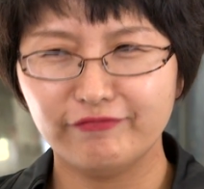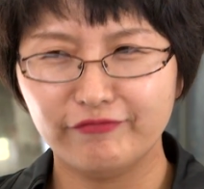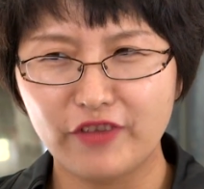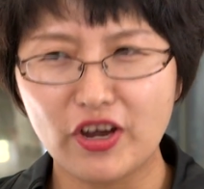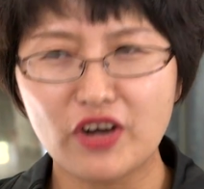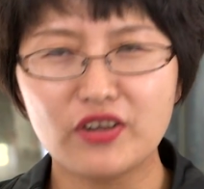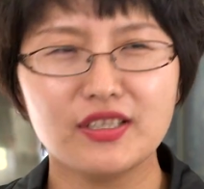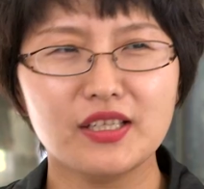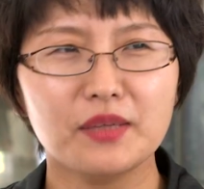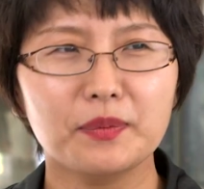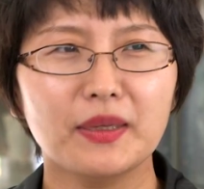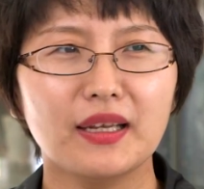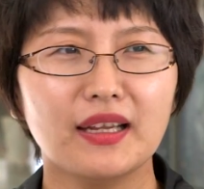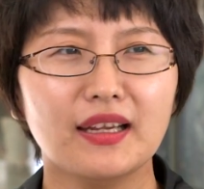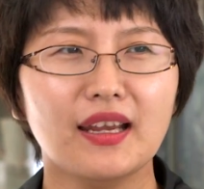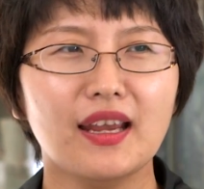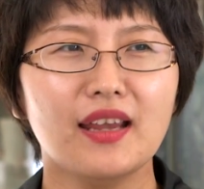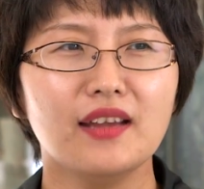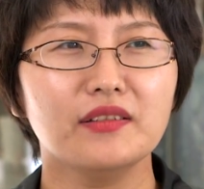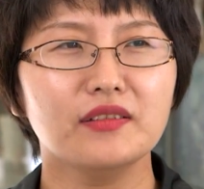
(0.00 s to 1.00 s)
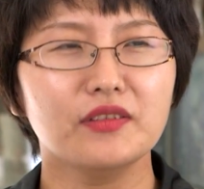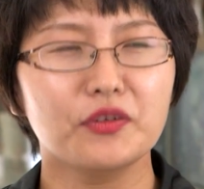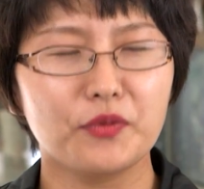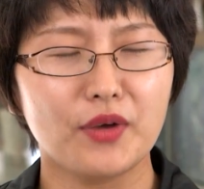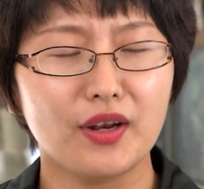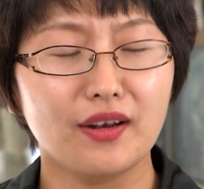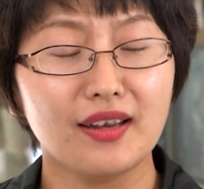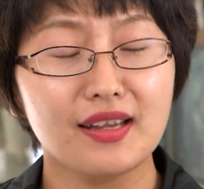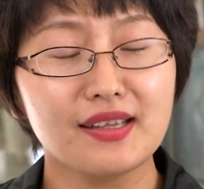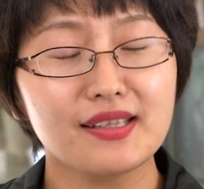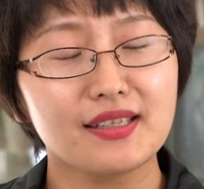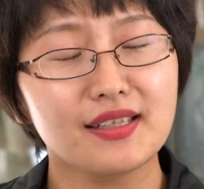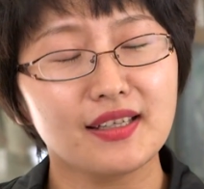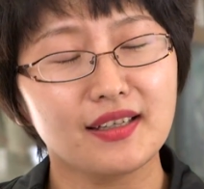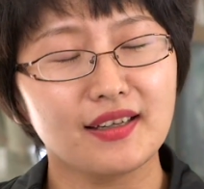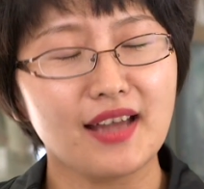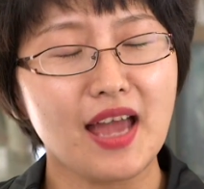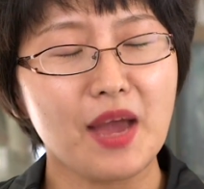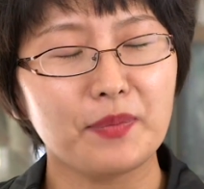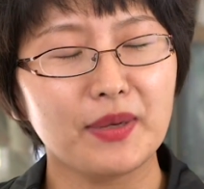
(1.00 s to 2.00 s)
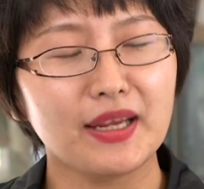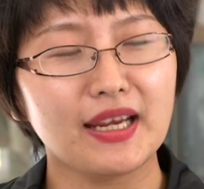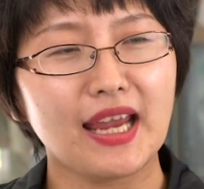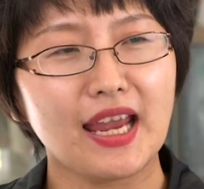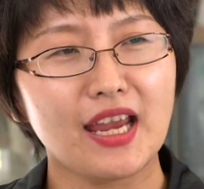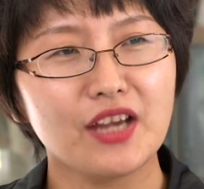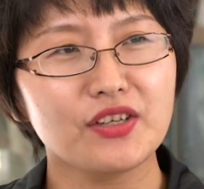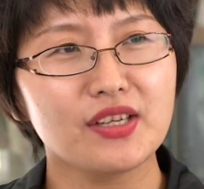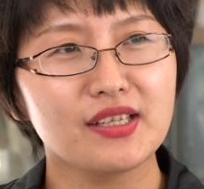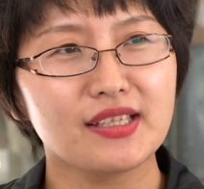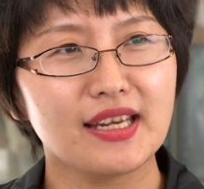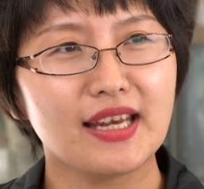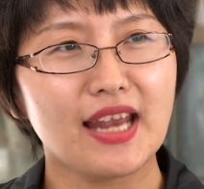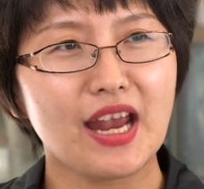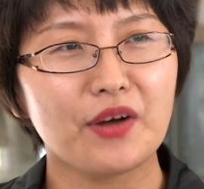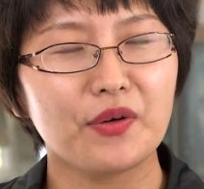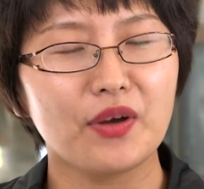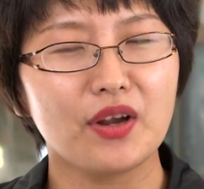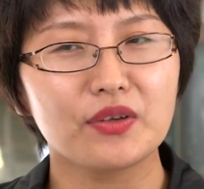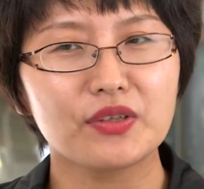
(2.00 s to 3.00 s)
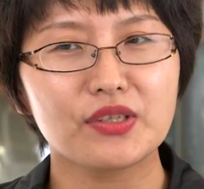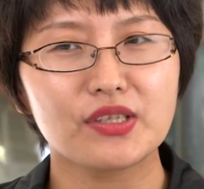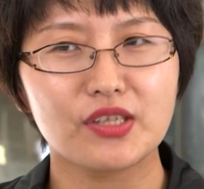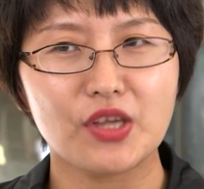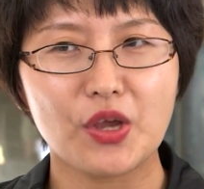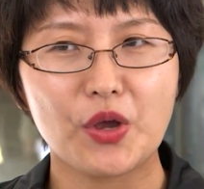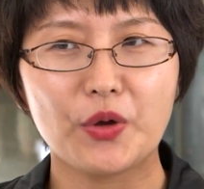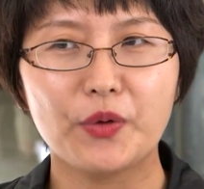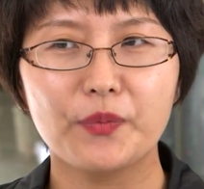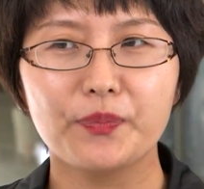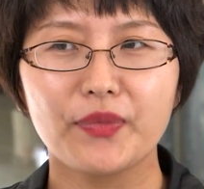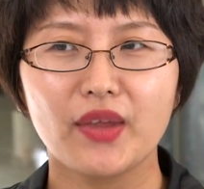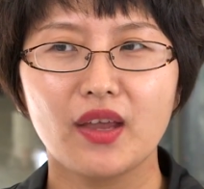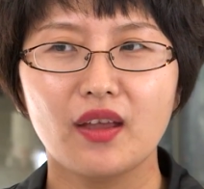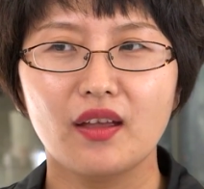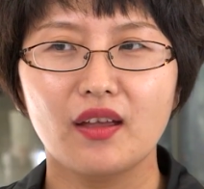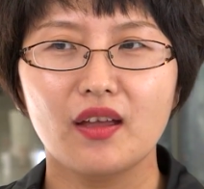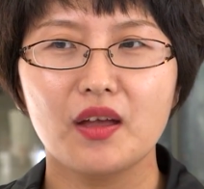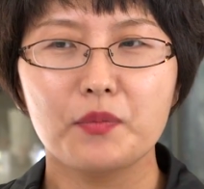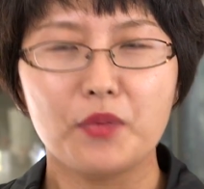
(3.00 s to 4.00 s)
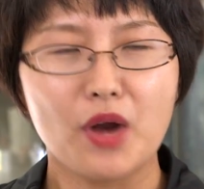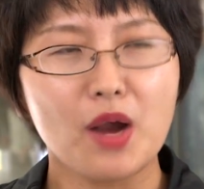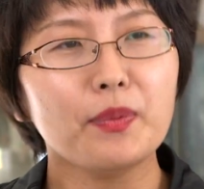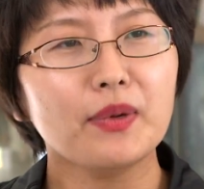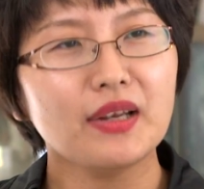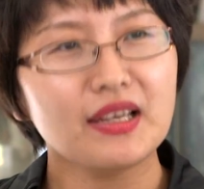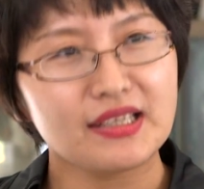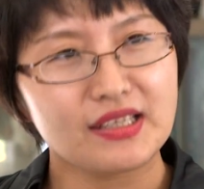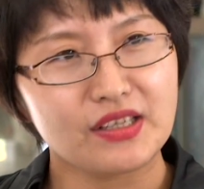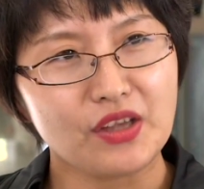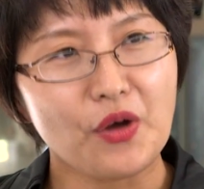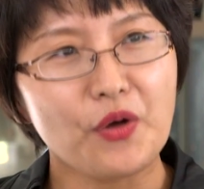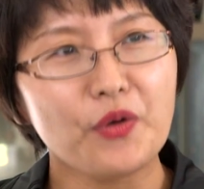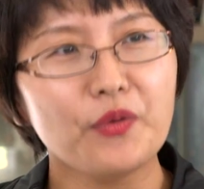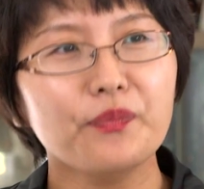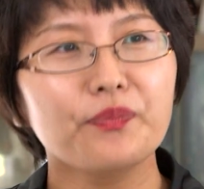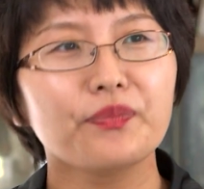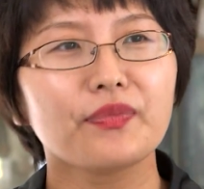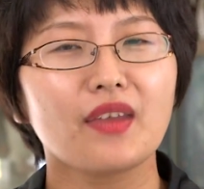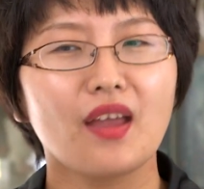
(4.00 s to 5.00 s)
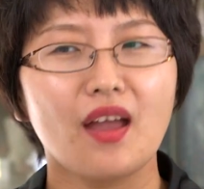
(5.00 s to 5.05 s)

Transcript: very deeply in realistic application scenarios. So probably so.